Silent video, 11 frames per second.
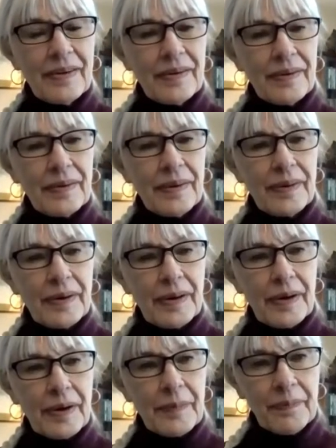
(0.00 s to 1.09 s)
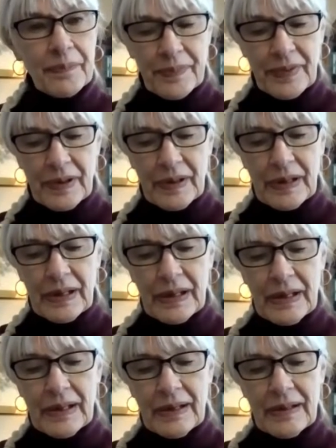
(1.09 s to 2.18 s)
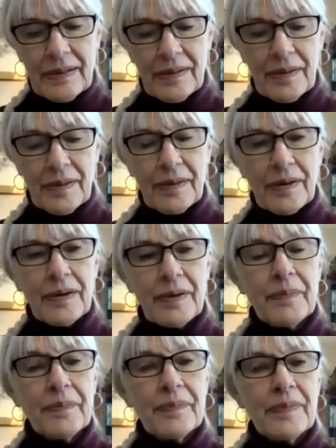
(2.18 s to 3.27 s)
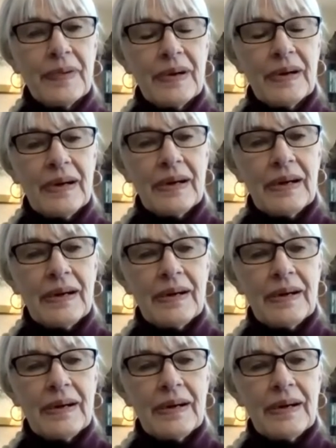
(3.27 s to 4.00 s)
The person shown says nothing.